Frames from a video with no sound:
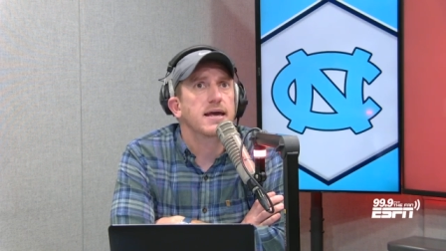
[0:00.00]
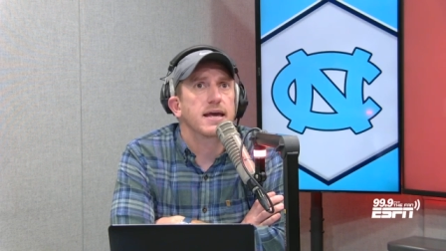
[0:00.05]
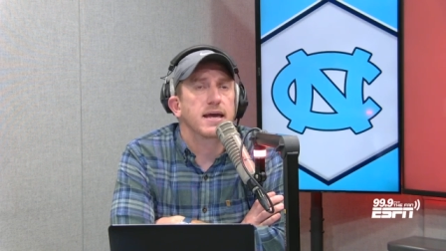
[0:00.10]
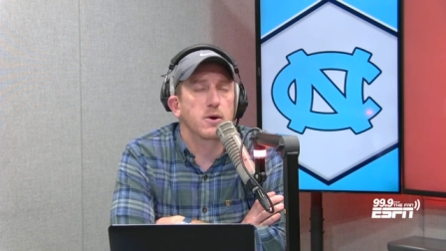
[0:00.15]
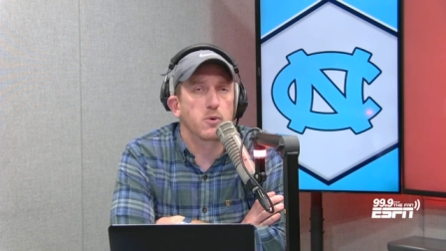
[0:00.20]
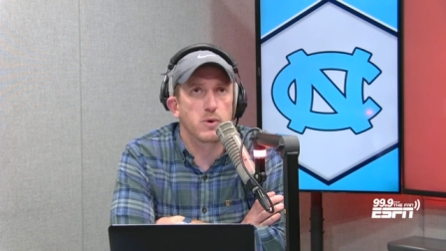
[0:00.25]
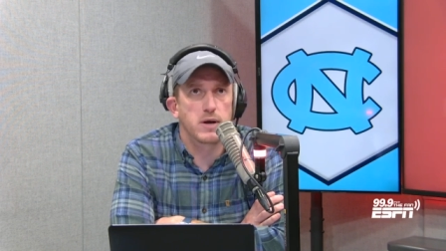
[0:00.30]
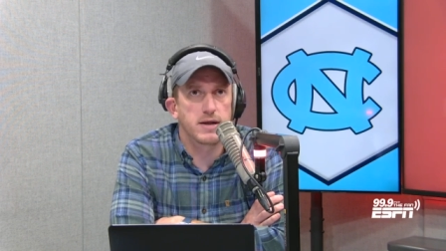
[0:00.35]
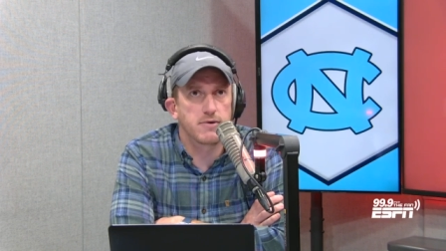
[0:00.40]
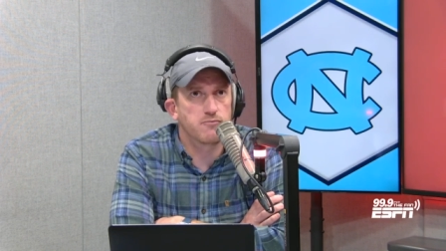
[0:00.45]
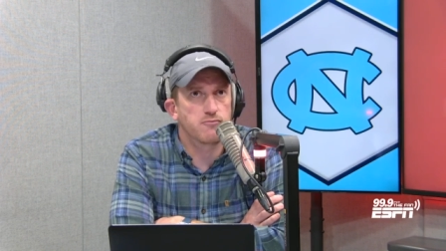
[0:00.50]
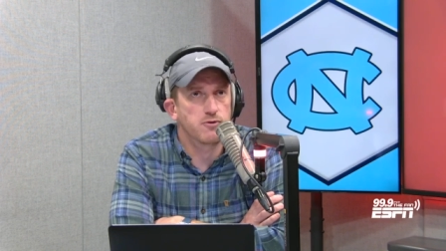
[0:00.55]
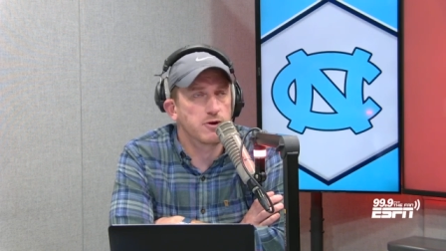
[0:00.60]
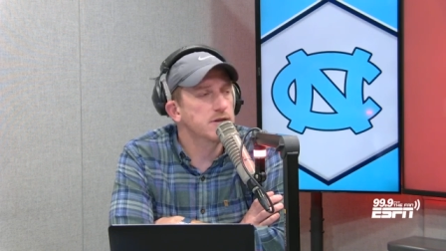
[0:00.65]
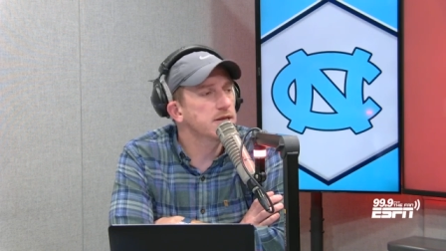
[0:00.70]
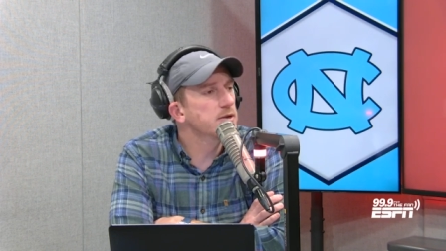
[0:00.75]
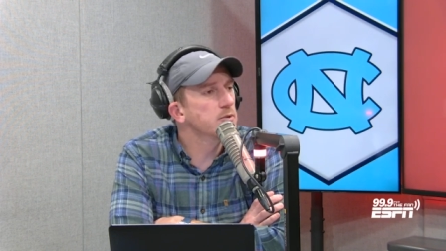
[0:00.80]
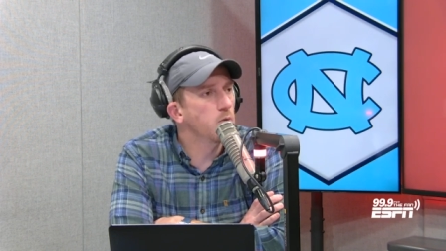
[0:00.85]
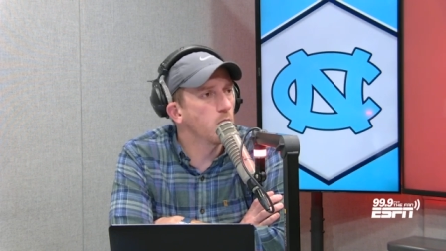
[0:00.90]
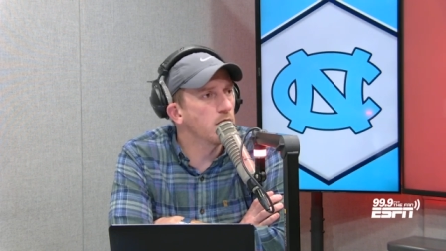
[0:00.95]
It, it
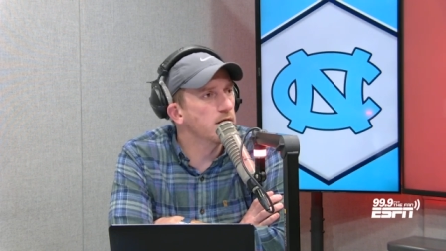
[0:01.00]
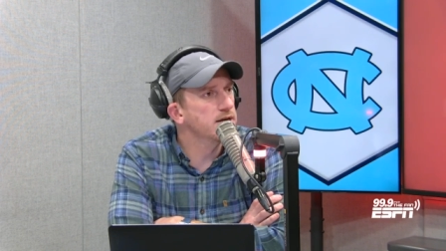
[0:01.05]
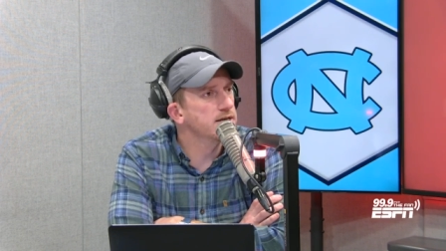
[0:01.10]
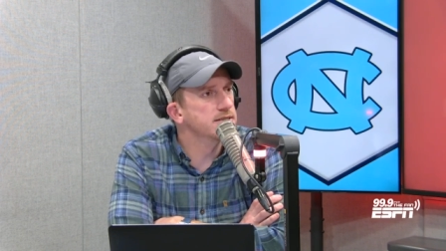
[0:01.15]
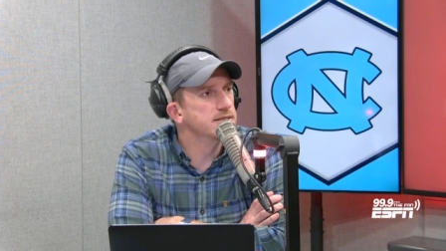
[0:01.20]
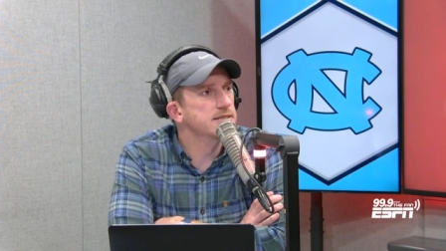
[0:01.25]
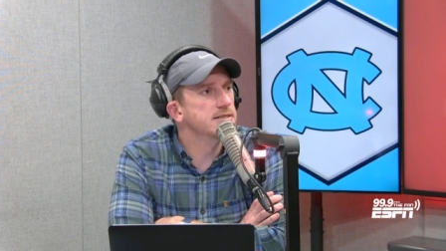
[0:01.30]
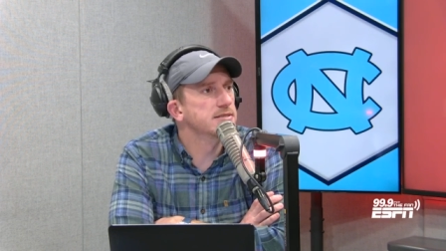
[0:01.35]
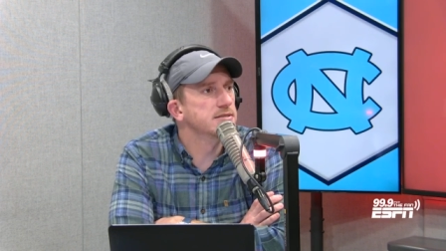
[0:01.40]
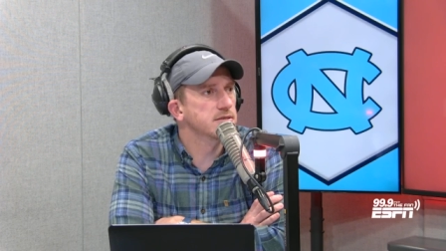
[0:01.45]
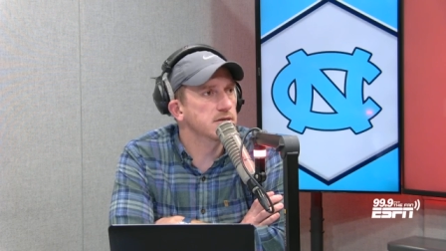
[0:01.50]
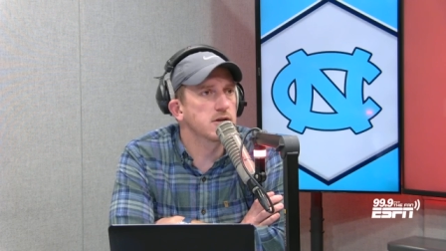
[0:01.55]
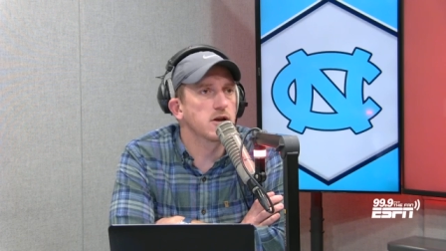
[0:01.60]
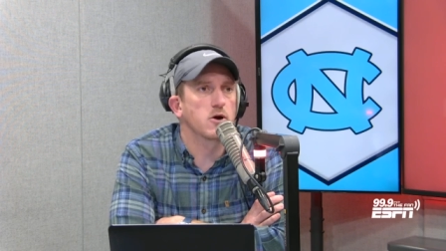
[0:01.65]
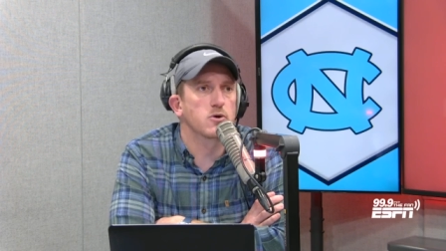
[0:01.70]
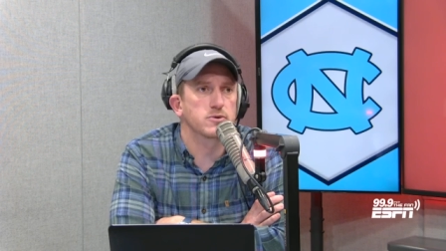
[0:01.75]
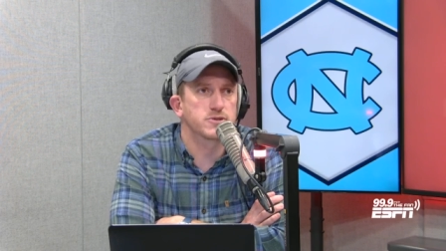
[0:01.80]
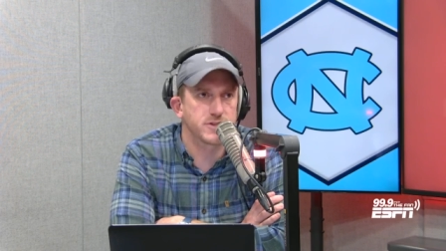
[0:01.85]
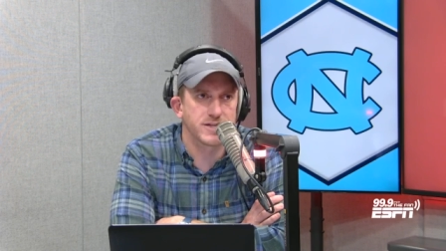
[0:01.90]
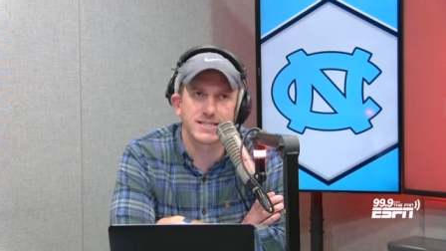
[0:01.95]
really was, you
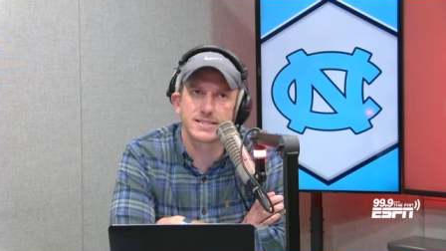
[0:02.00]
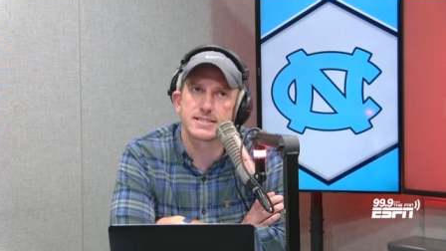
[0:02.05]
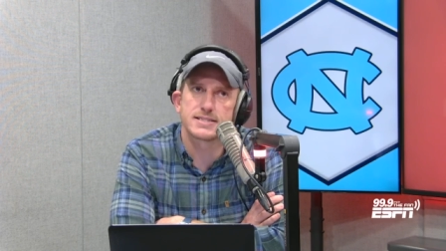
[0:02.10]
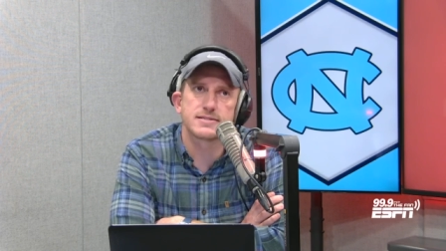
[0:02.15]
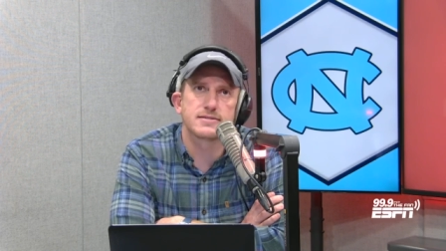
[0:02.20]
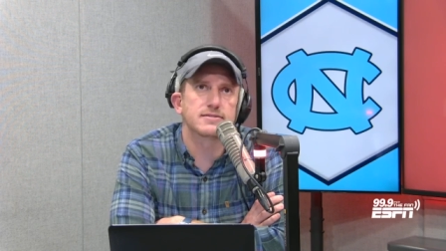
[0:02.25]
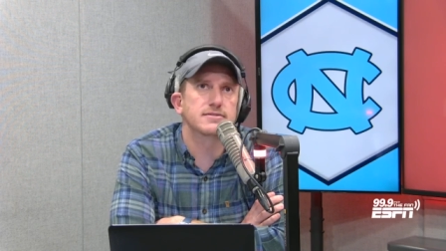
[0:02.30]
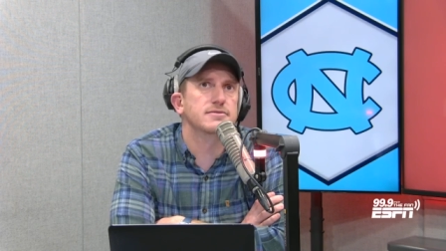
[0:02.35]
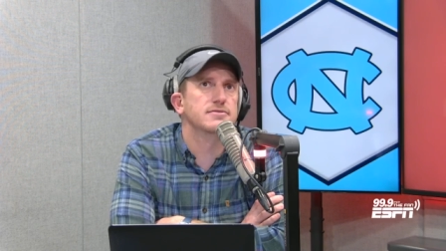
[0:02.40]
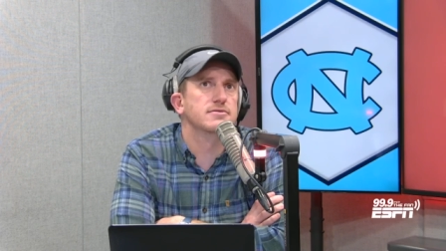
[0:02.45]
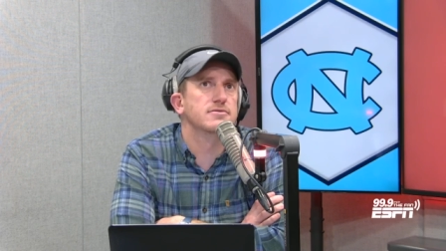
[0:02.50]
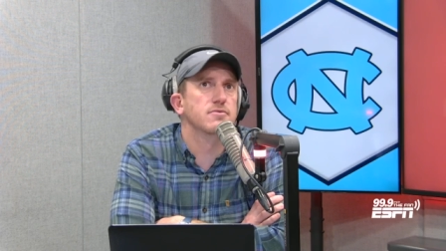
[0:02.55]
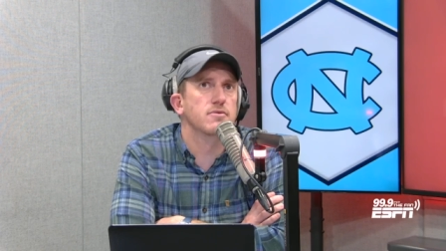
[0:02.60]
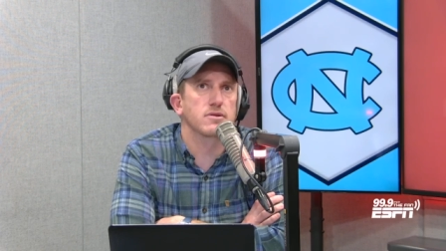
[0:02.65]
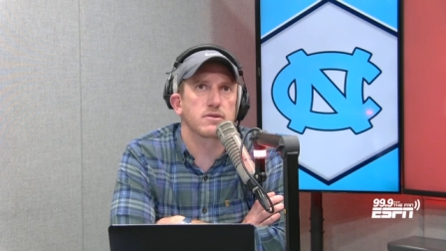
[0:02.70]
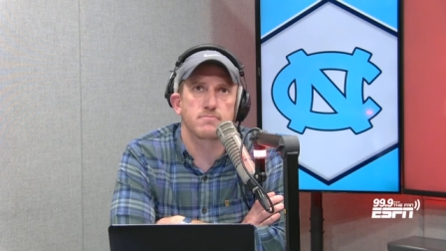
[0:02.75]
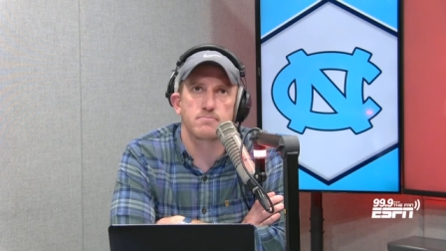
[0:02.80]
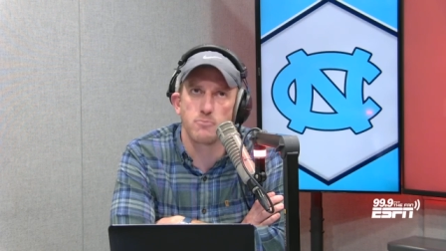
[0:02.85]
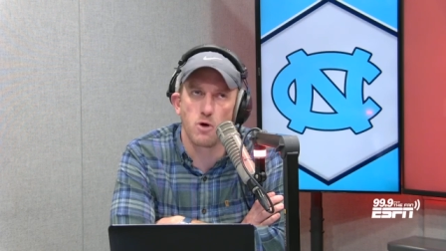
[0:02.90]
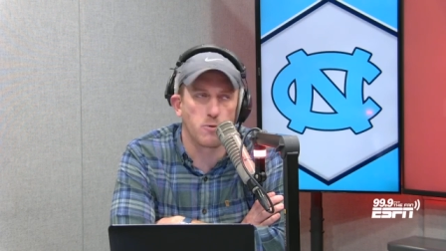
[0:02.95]
know, just
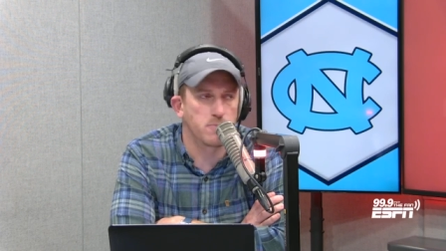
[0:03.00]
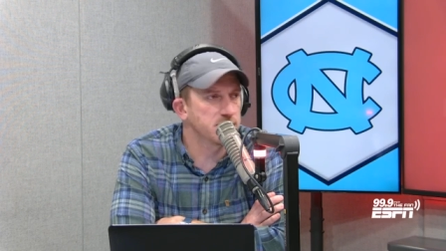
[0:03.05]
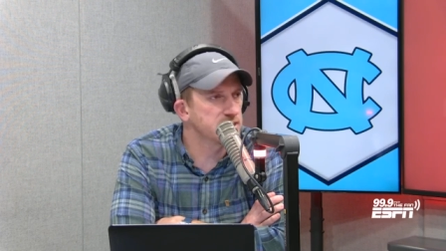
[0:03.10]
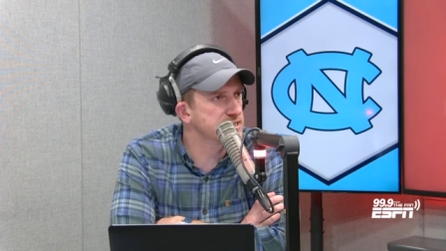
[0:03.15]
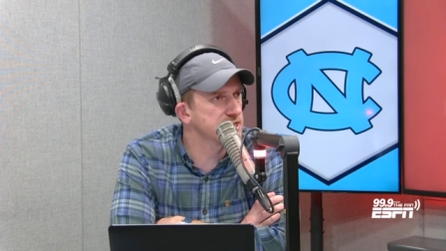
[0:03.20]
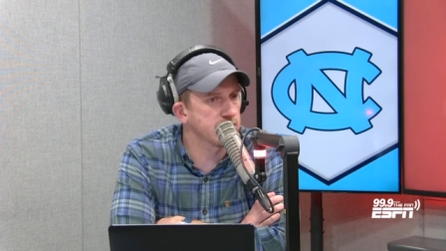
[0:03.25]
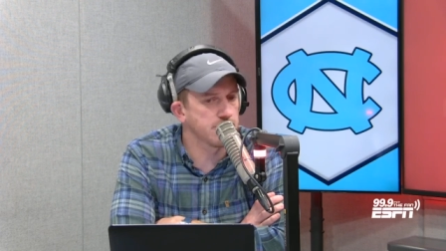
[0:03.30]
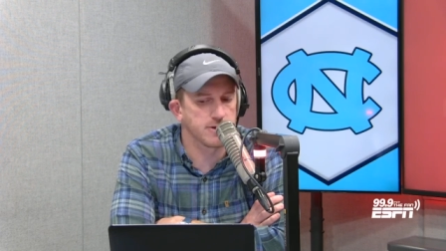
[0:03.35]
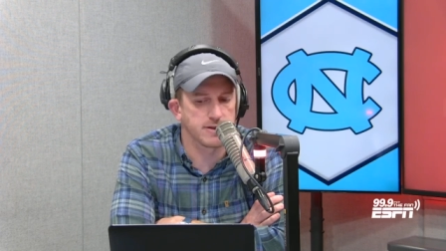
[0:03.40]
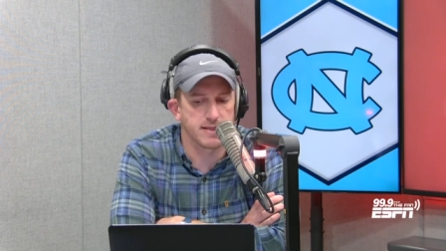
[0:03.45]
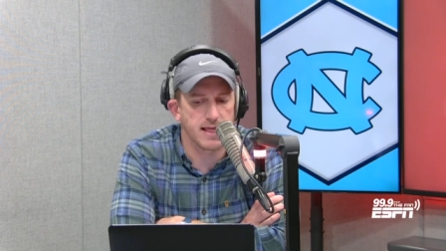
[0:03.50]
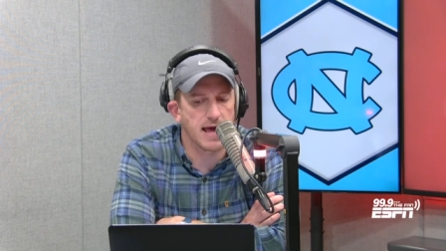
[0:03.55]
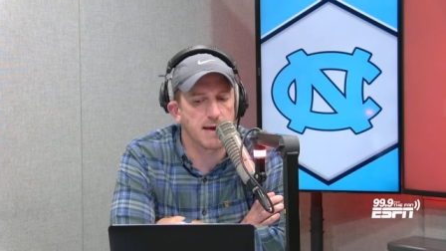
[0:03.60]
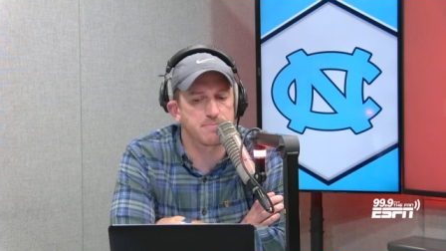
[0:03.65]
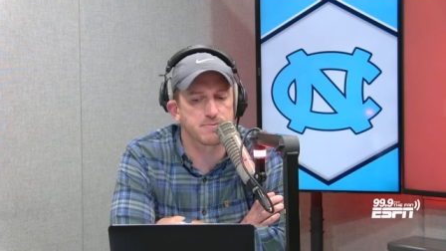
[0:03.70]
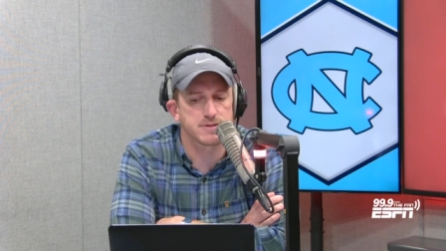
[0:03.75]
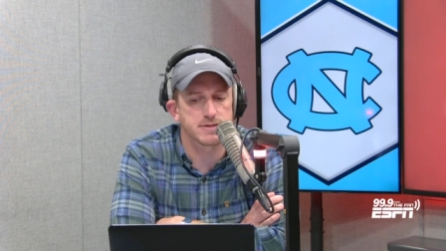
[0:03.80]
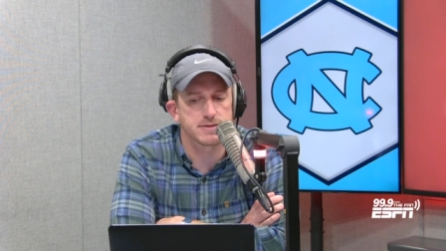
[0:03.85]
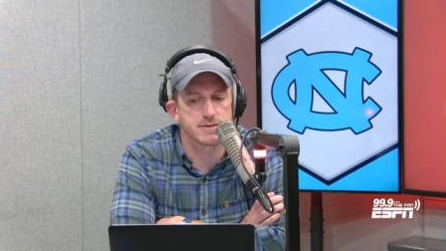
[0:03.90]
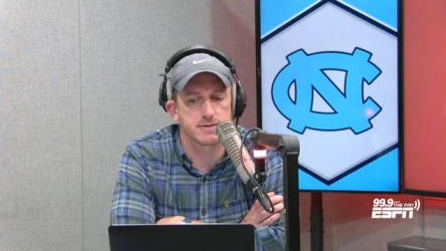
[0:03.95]
momentary
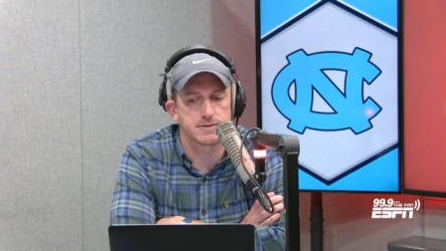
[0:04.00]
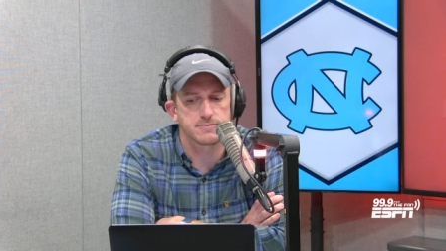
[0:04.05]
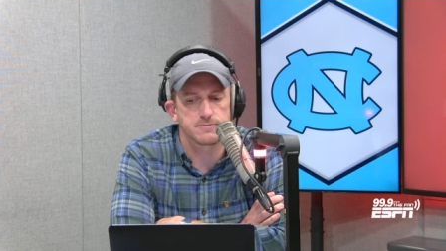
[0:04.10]
lapses.